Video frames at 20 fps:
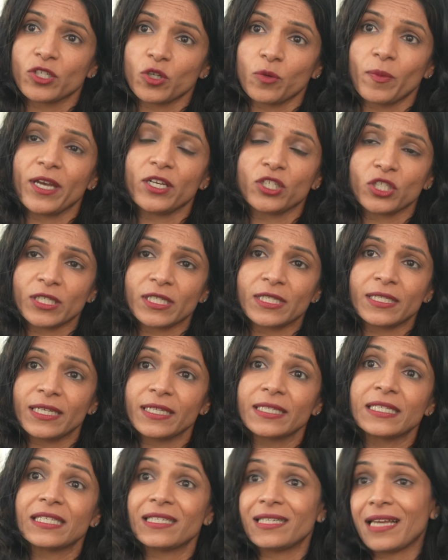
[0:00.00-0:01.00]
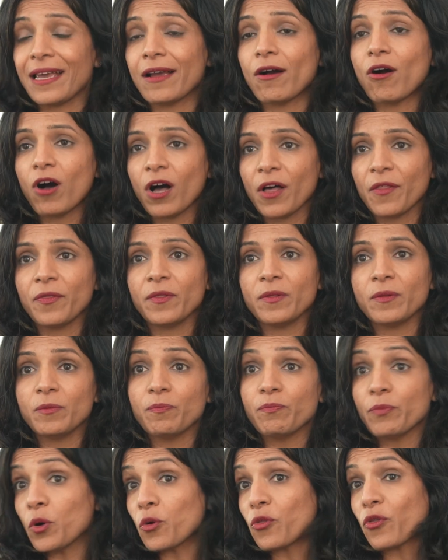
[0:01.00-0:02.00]
So patients did stay
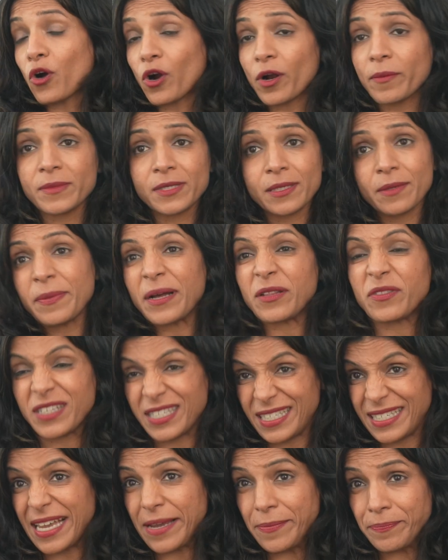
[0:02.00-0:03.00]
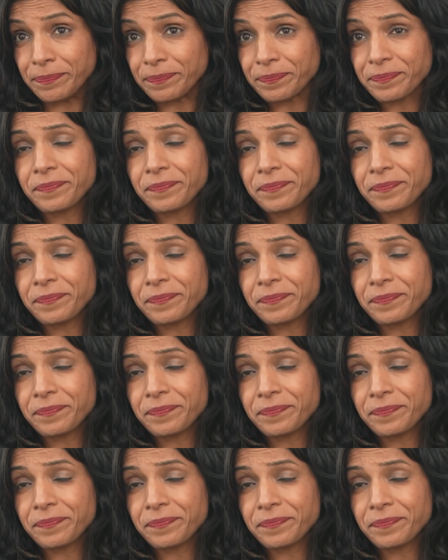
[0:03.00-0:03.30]
on both arms about the same.